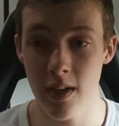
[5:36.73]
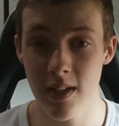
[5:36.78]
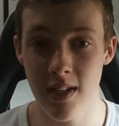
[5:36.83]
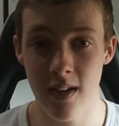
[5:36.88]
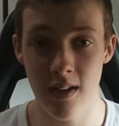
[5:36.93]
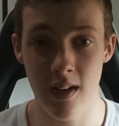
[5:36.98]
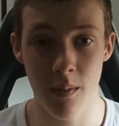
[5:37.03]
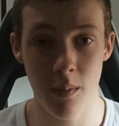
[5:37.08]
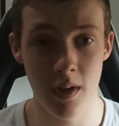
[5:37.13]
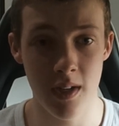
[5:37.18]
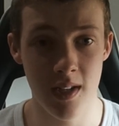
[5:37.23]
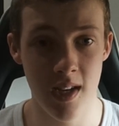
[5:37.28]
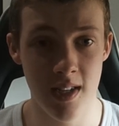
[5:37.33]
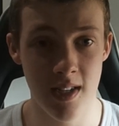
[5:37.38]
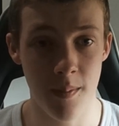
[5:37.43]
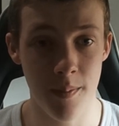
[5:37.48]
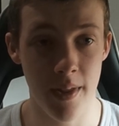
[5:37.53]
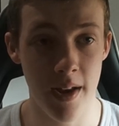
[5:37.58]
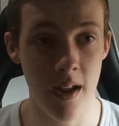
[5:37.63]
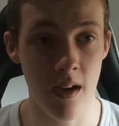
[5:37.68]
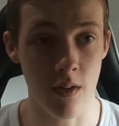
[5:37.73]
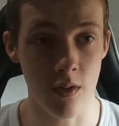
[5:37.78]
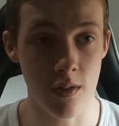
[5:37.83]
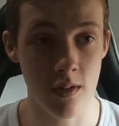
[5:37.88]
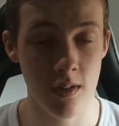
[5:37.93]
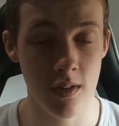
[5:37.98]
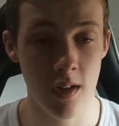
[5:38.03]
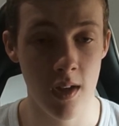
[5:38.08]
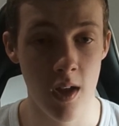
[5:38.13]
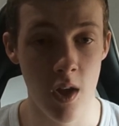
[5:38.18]
to say something
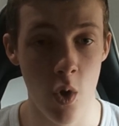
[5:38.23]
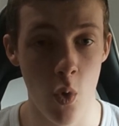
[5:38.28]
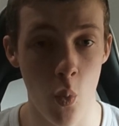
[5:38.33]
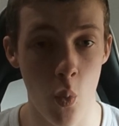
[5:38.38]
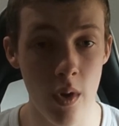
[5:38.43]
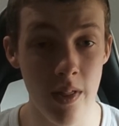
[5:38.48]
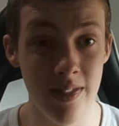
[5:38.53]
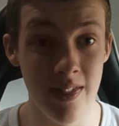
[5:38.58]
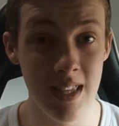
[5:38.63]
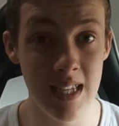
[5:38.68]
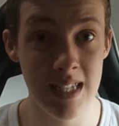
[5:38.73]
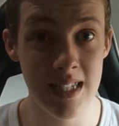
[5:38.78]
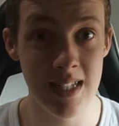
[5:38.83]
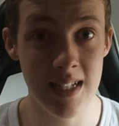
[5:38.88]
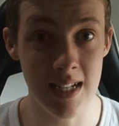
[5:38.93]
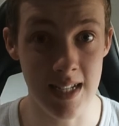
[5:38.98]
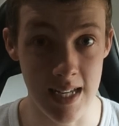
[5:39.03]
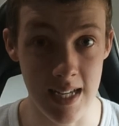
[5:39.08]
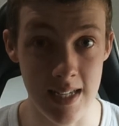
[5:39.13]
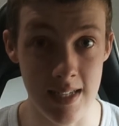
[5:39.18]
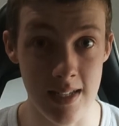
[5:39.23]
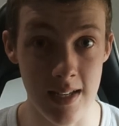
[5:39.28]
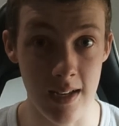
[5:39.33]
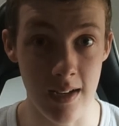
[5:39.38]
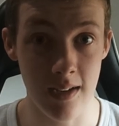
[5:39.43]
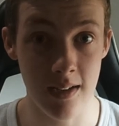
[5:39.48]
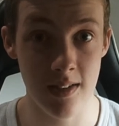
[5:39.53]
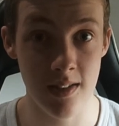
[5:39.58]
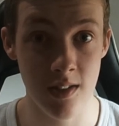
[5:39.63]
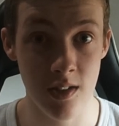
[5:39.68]
else with these
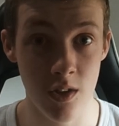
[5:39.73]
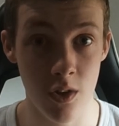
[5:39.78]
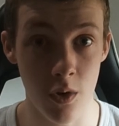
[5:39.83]
statistics.